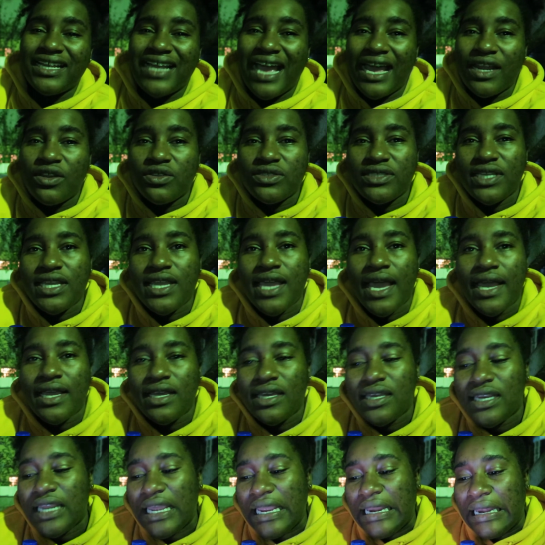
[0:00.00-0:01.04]
I don't think I
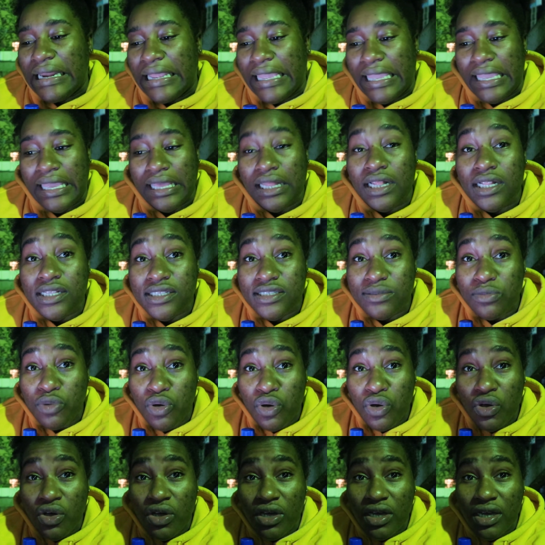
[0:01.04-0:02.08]
could inhale
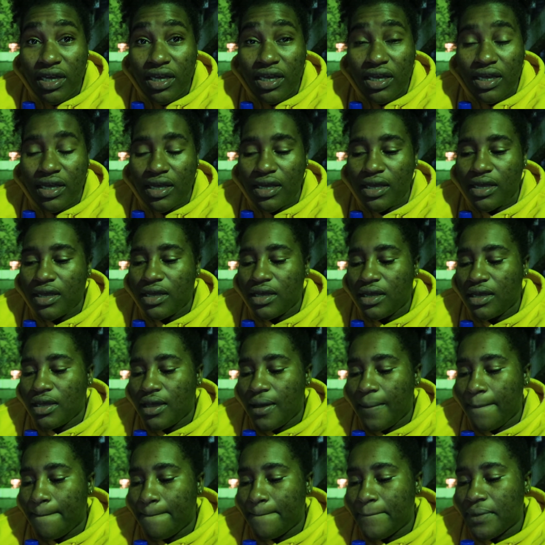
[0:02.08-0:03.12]
smoke,
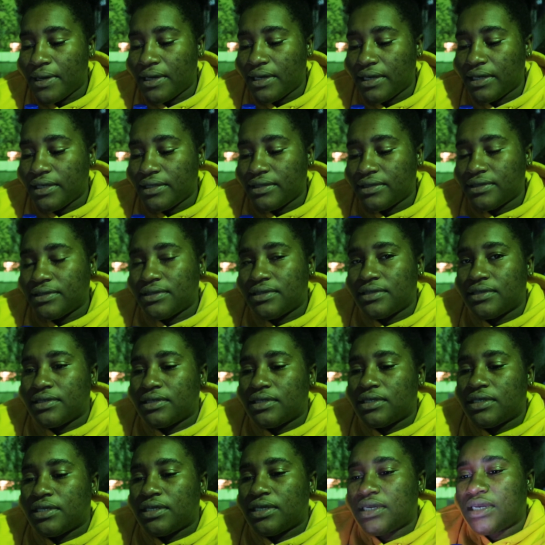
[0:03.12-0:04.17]
but
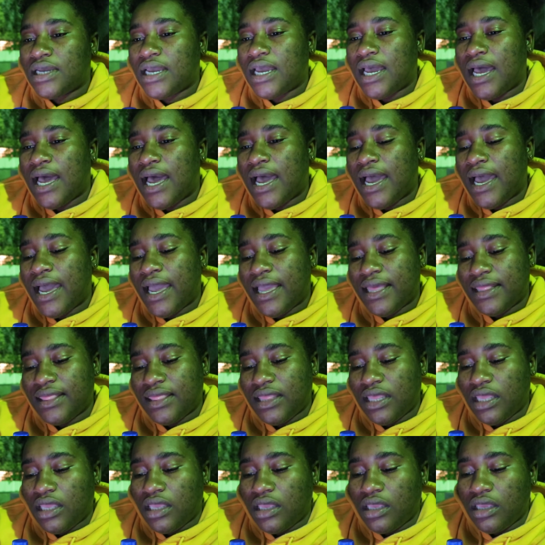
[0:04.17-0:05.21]
I
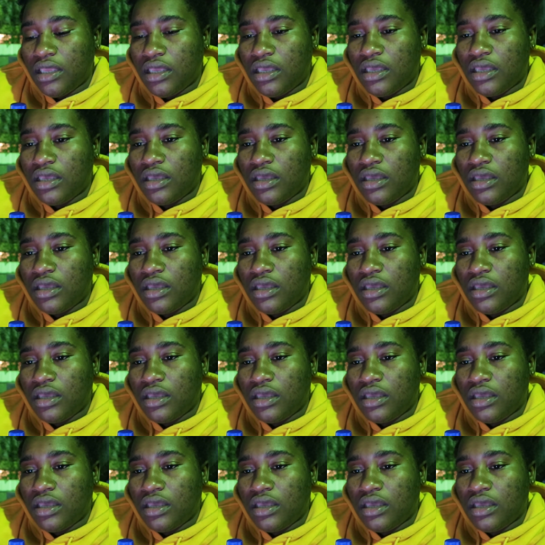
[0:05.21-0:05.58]
think,